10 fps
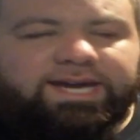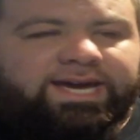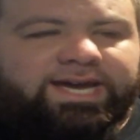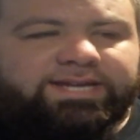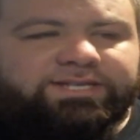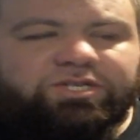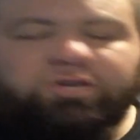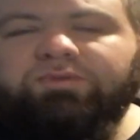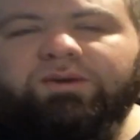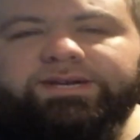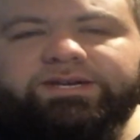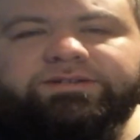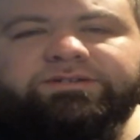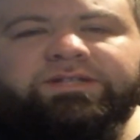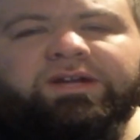And you probably
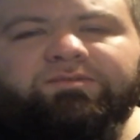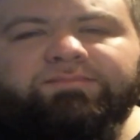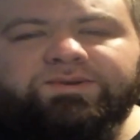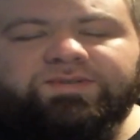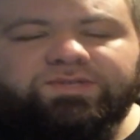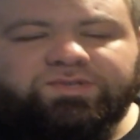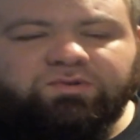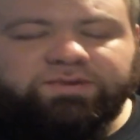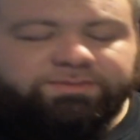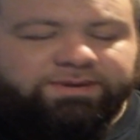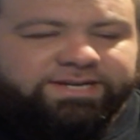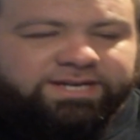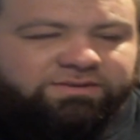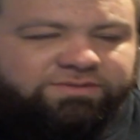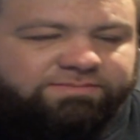know most of the stories by
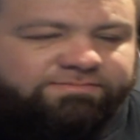now.